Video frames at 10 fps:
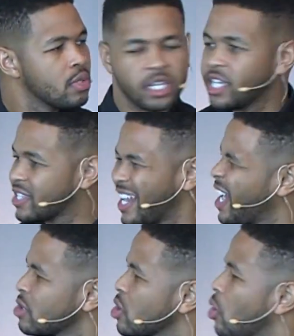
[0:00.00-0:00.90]
The kid said, I
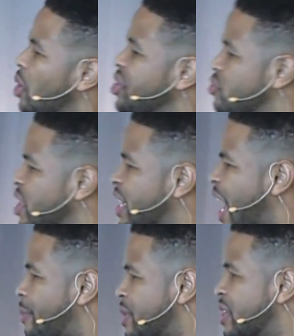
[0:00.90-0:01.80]
don't know. What do you think
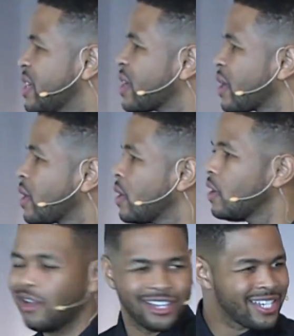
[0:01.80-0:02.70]
happened, eh?
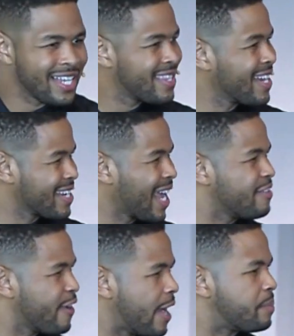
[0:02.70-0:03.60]
I said, I think
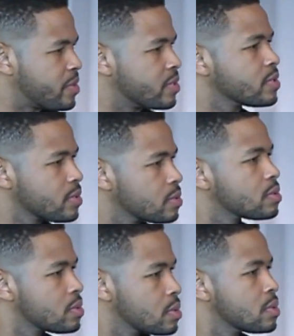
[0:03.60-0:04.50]
life happened.
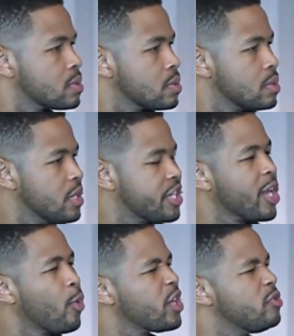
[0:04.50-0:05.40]
He
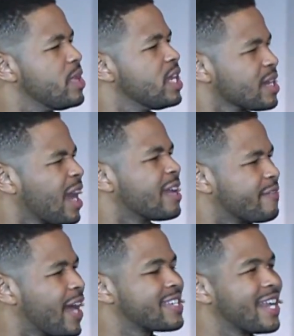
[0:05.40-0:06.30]
said, what do you mean life?
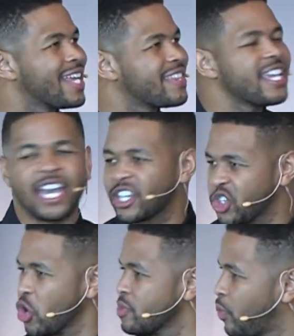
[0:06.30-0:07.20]
I said, I think at a
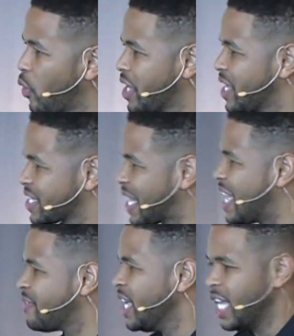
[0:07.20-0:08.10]
certain point in his
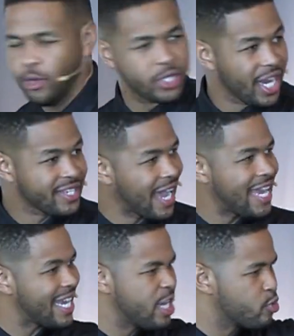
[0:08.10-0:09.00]
life, he was
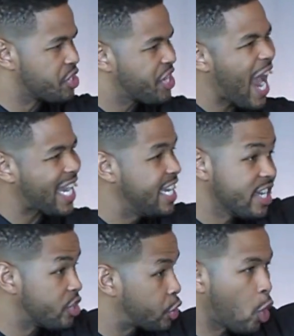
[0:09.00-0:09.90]
excited, he was jacked, he
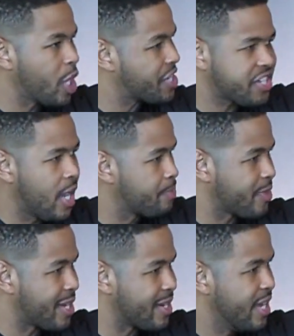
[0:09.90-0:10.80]
enjoyed something.